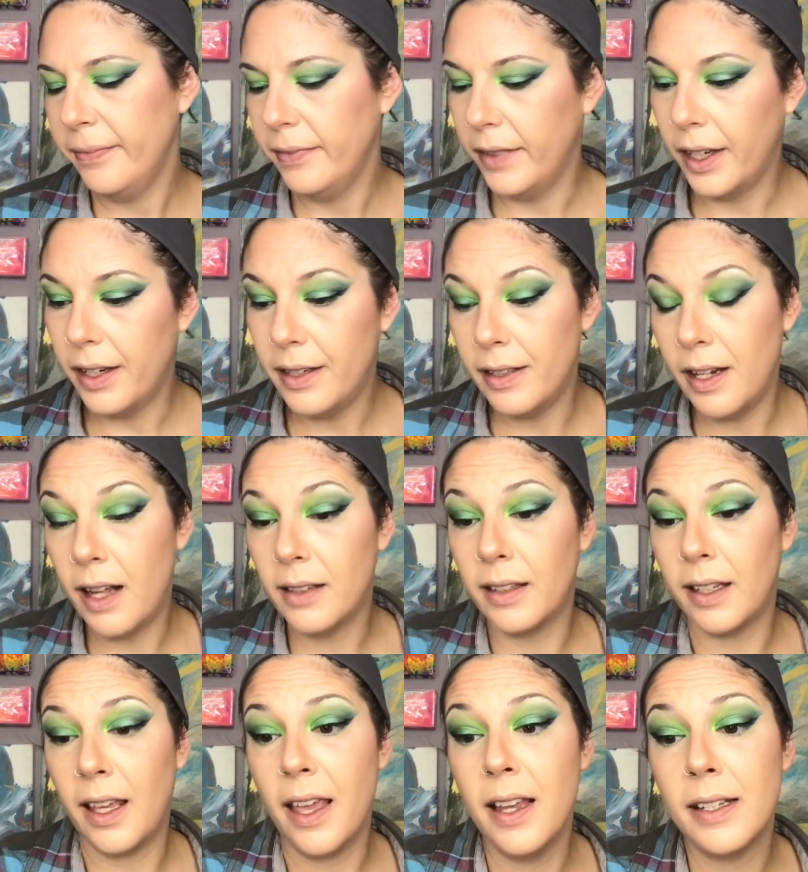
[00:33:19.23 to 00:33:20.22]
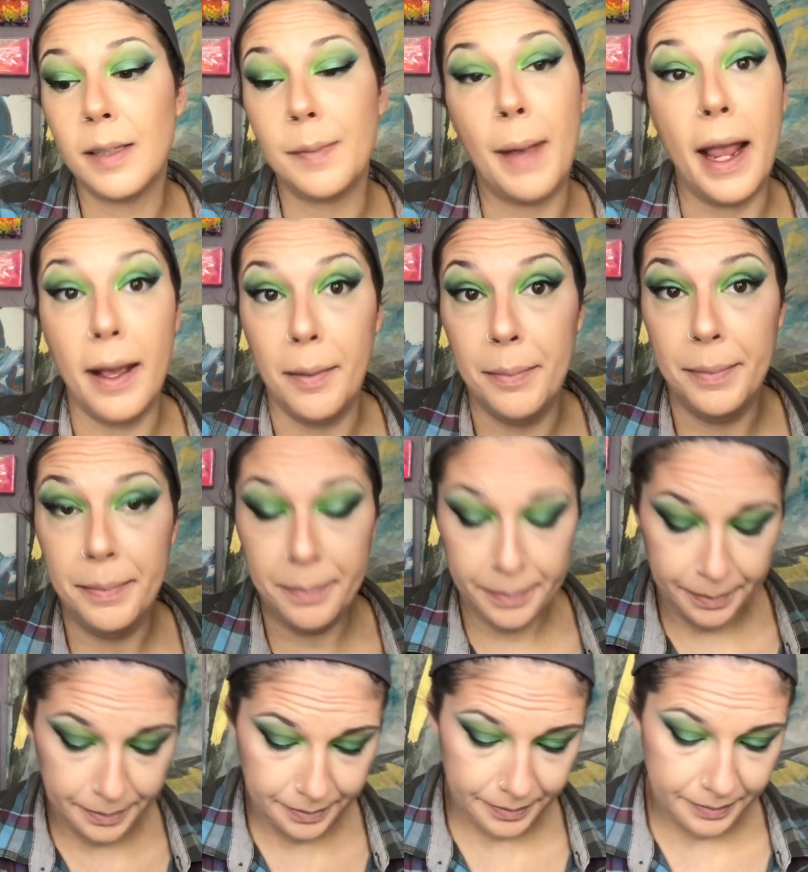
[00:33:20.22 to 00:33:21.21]
That's not the case, ma'am.
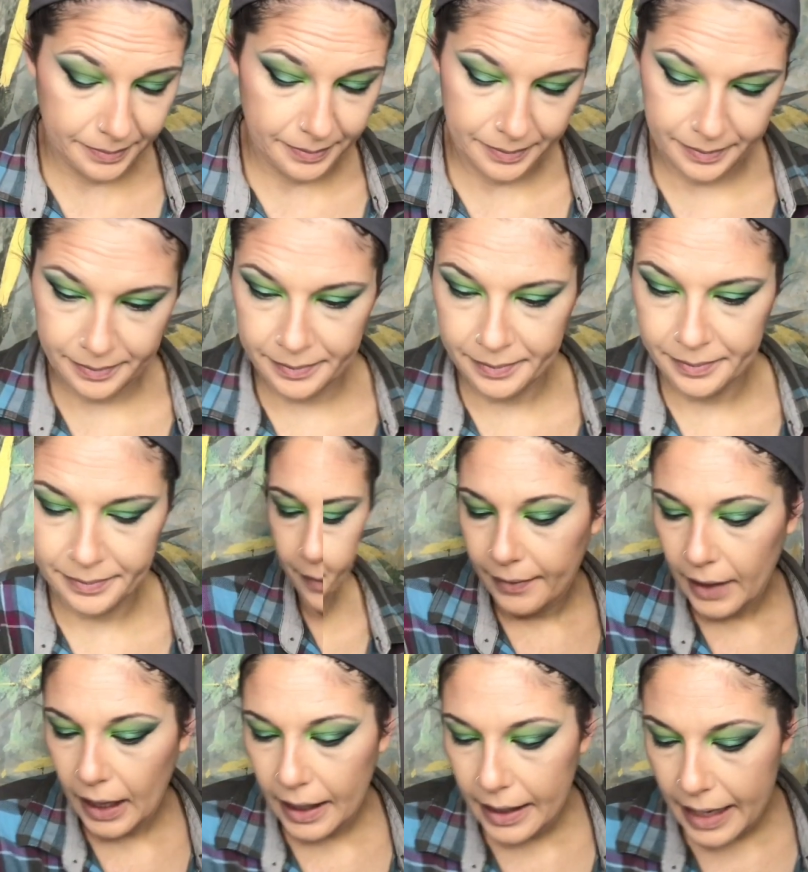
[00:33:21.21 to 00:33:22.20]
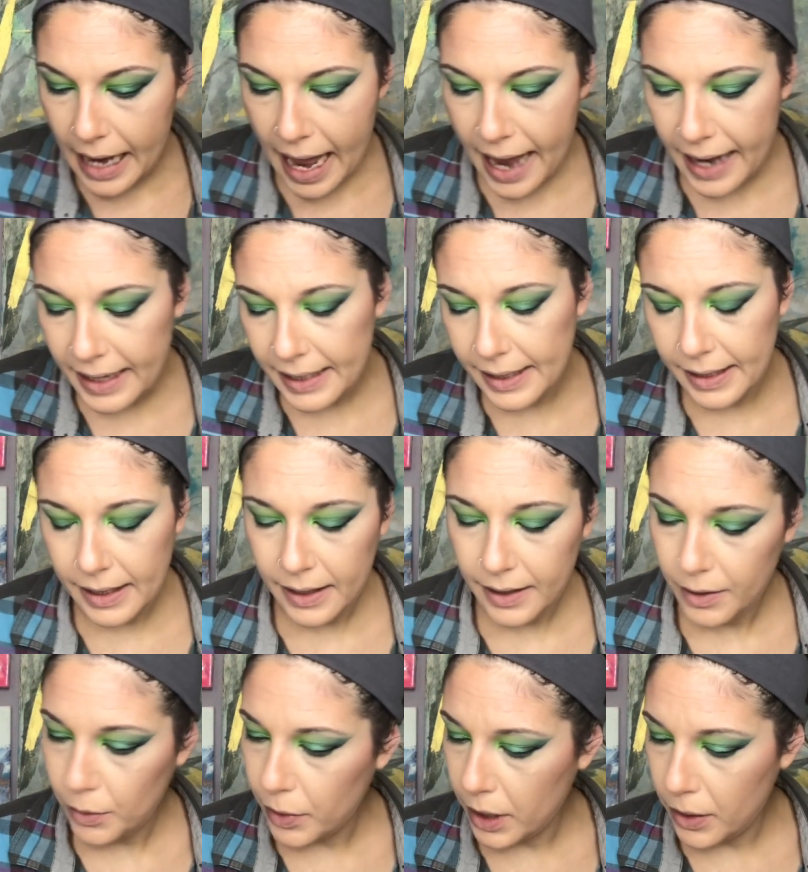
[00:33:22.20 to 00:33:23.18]
Next,
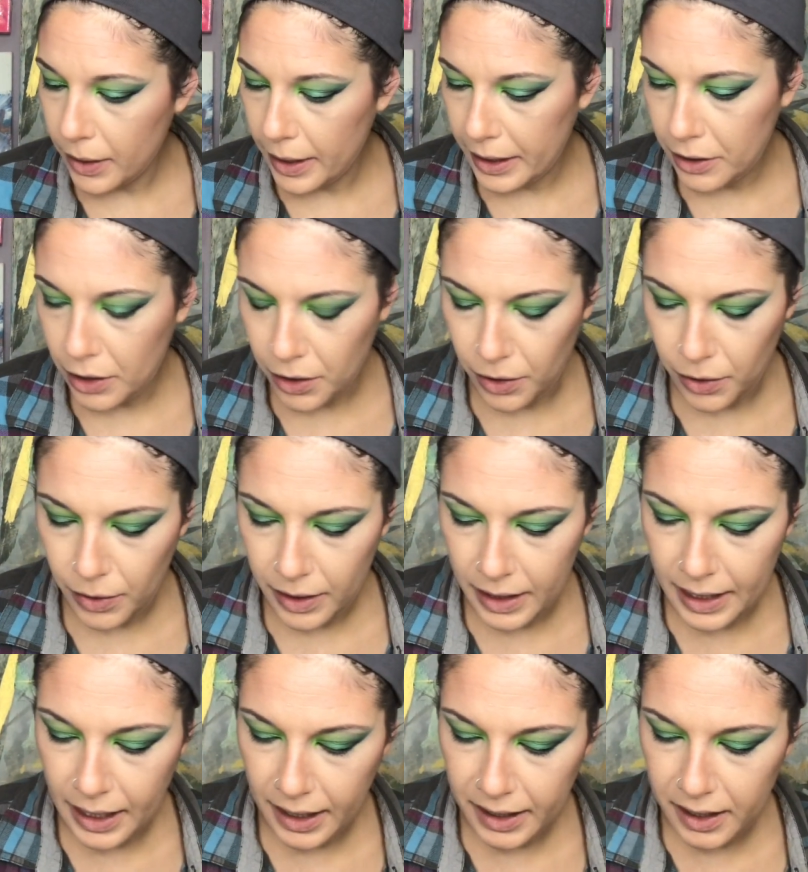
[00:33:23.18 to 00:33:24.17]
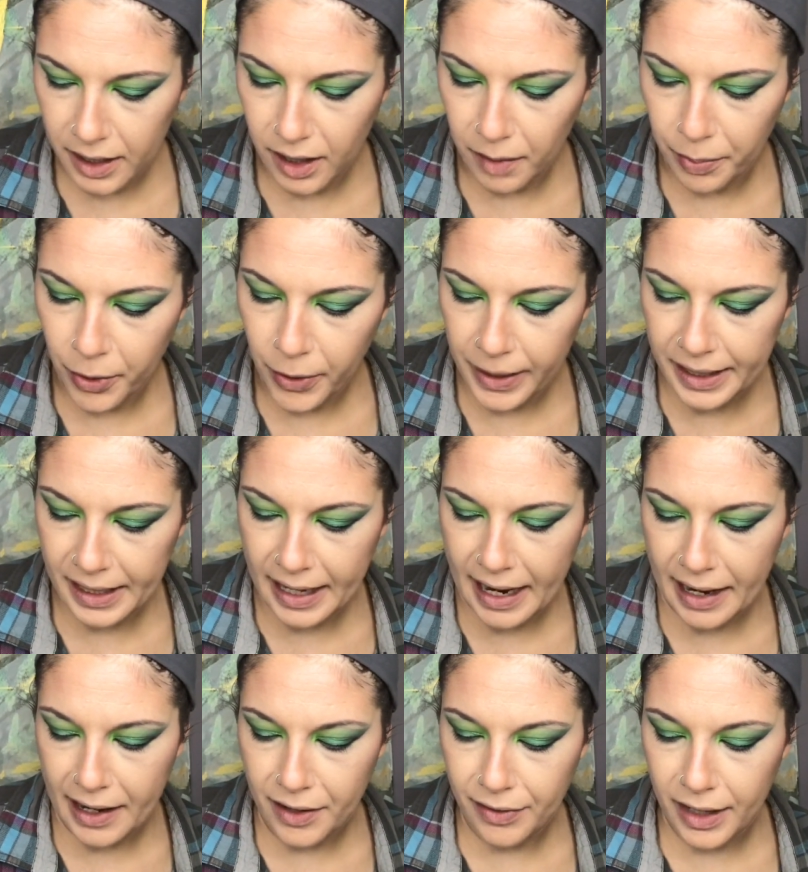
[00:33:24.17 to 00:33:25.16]
we're going to dust the Poison
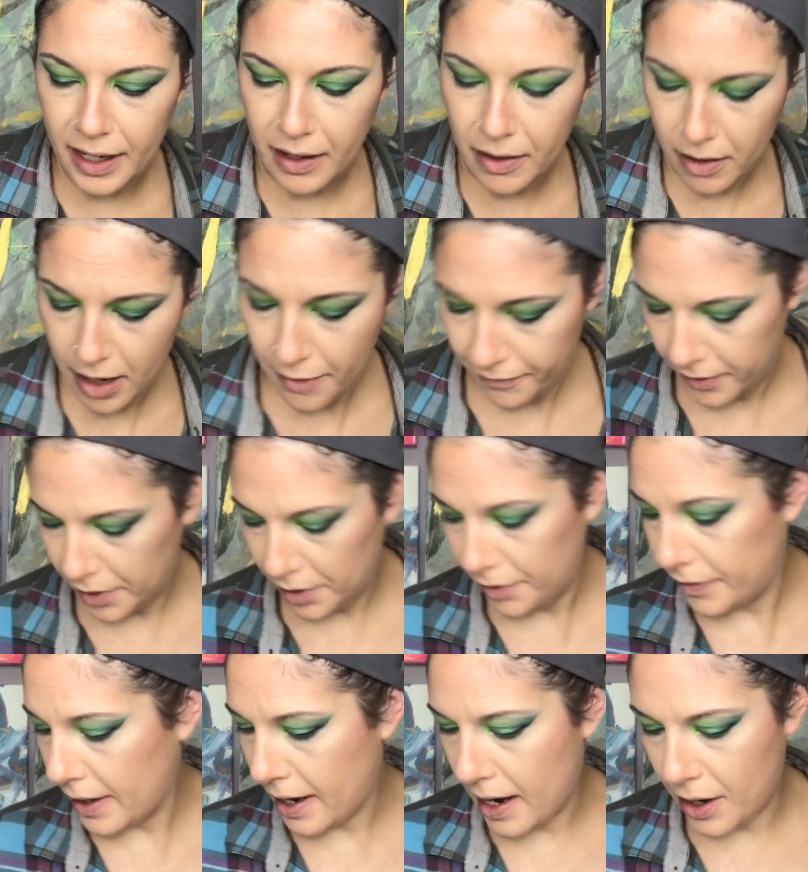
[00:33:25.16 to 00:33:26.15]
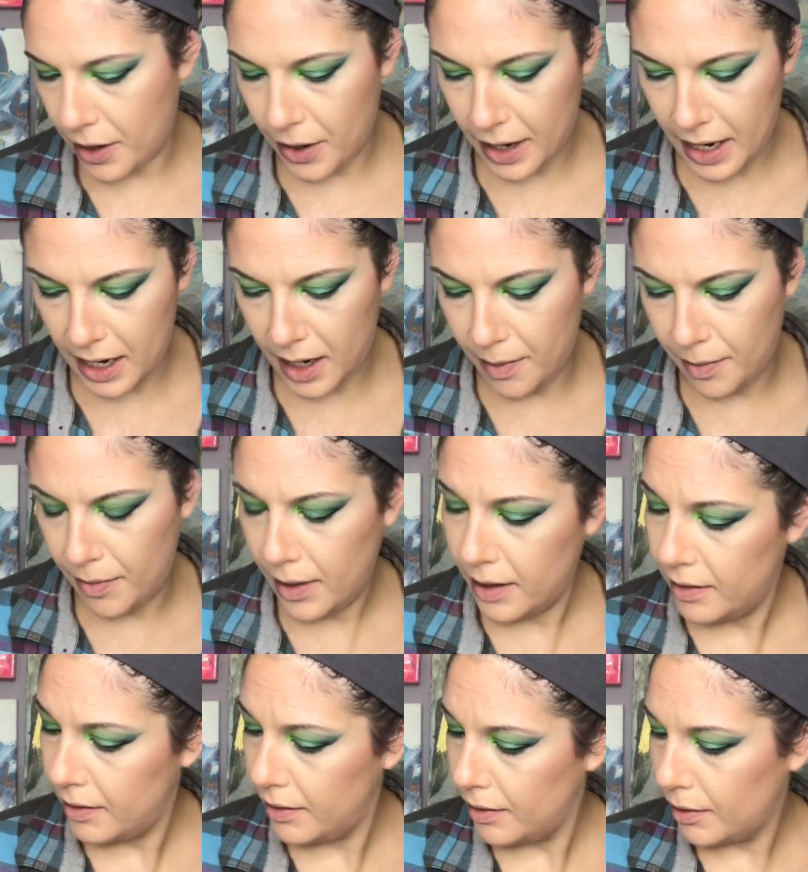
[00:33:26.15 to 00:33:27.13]
Ivy off of our
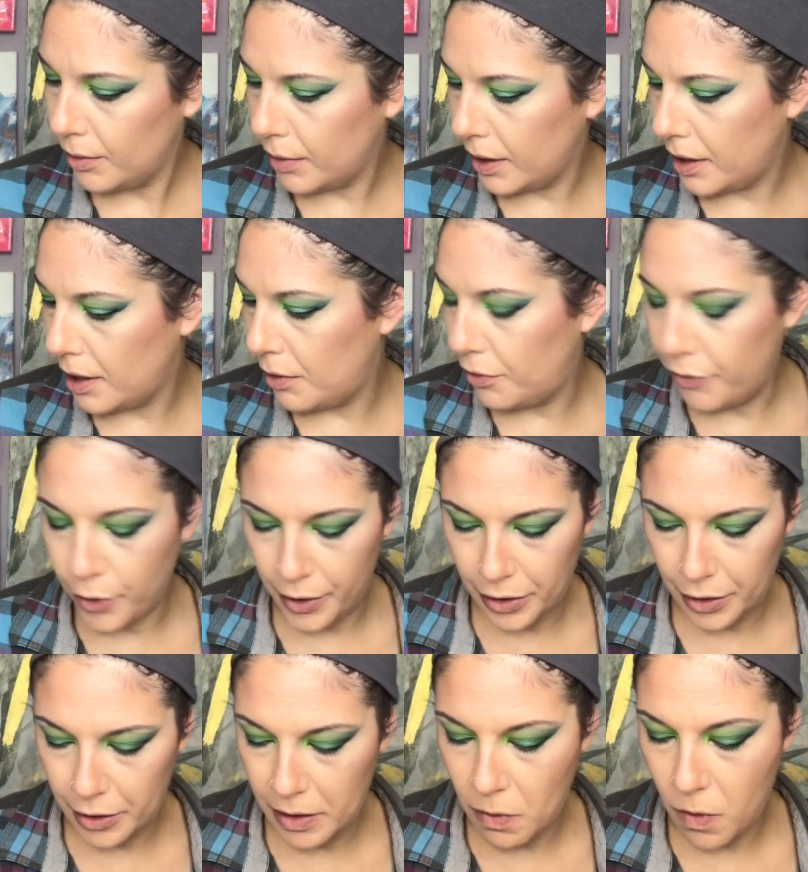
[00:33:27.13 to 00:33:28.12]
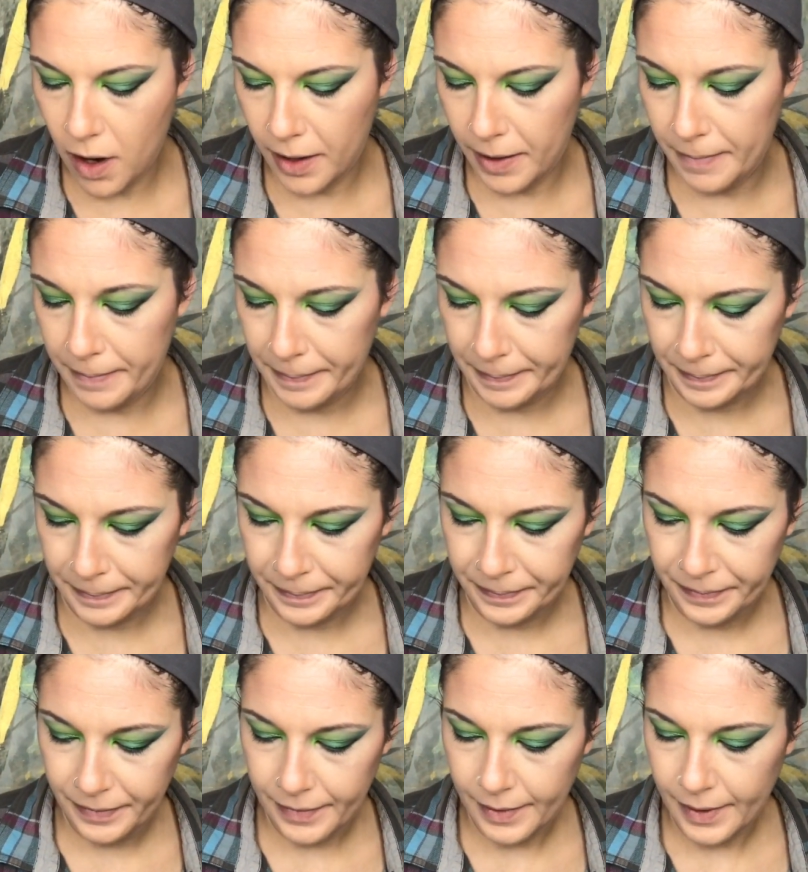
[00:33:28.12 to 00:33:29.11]
what are you, 431,
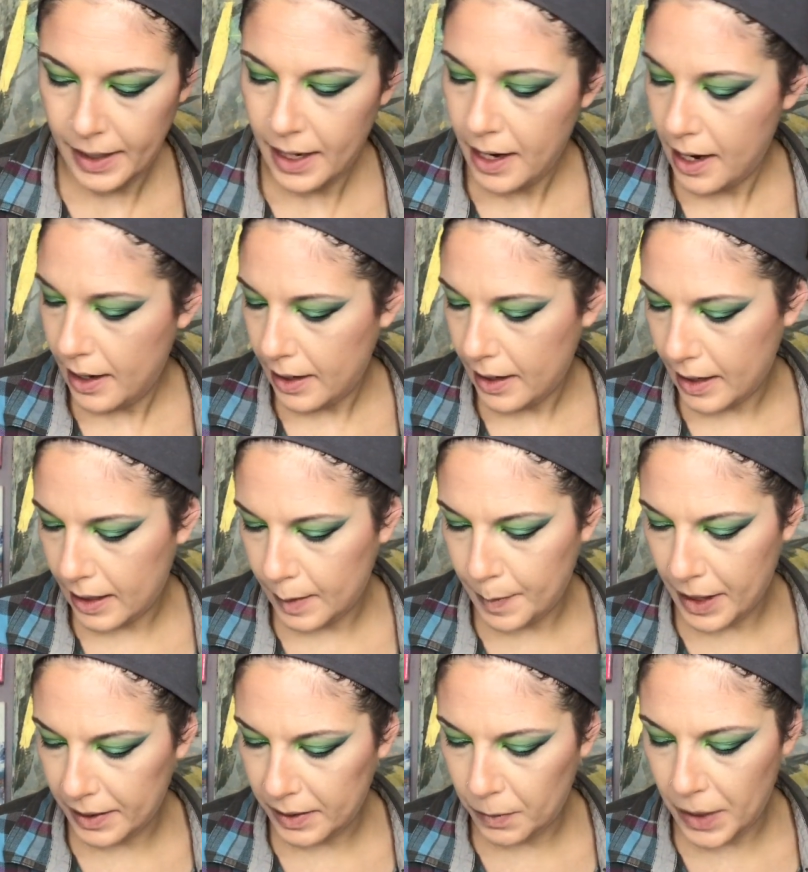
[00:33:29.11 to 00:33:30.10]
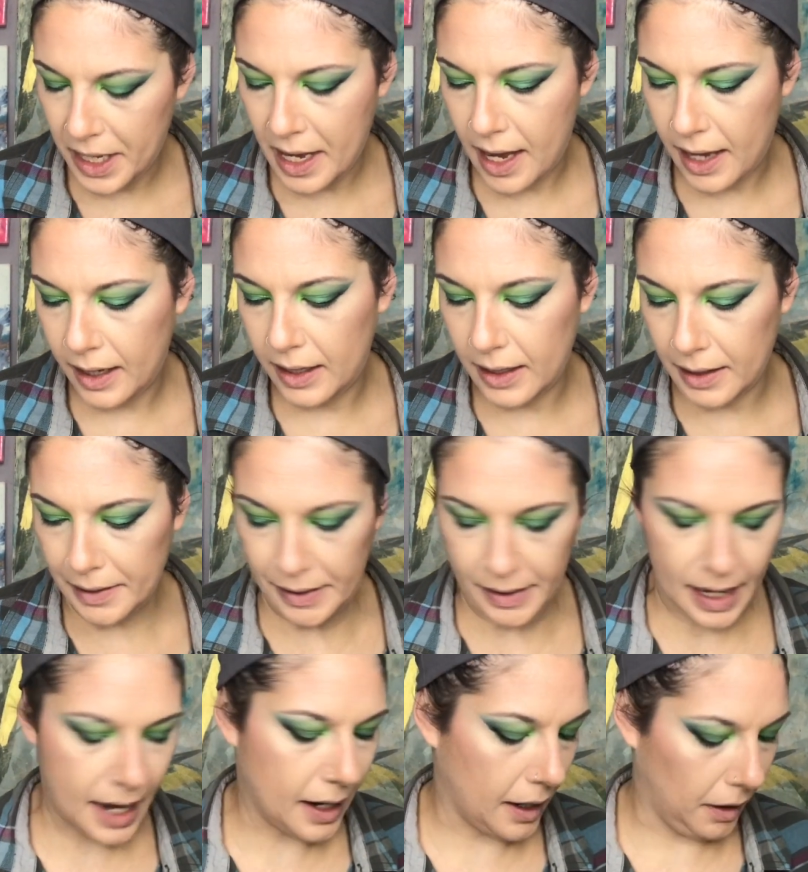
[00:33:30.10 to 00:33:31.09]
as best we can. It does
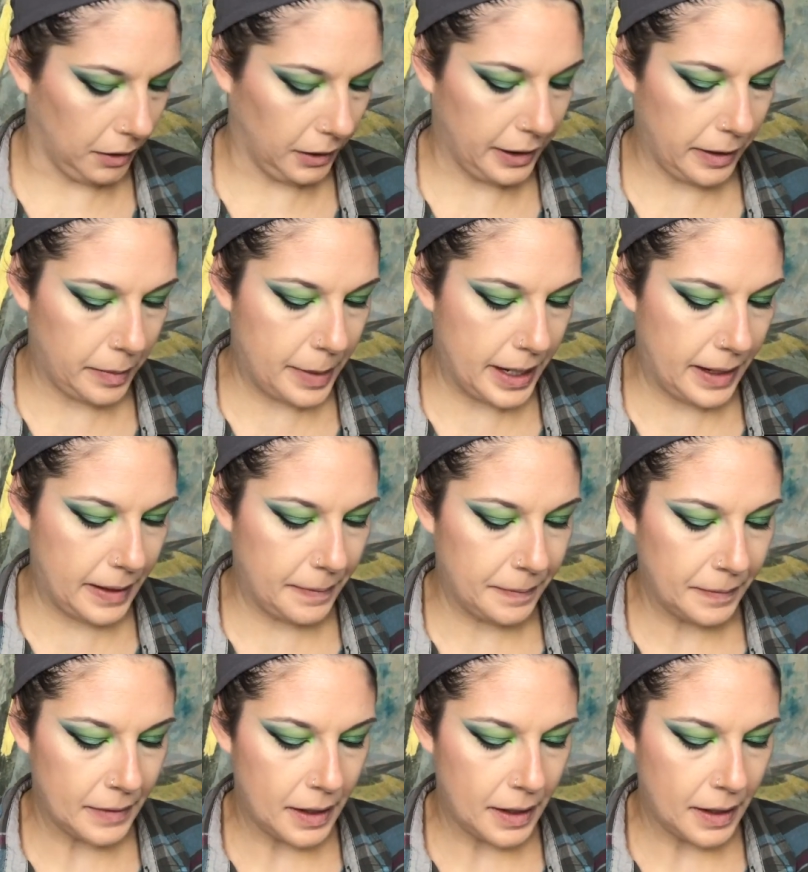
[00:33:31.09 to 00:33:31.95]
stain it a little bit.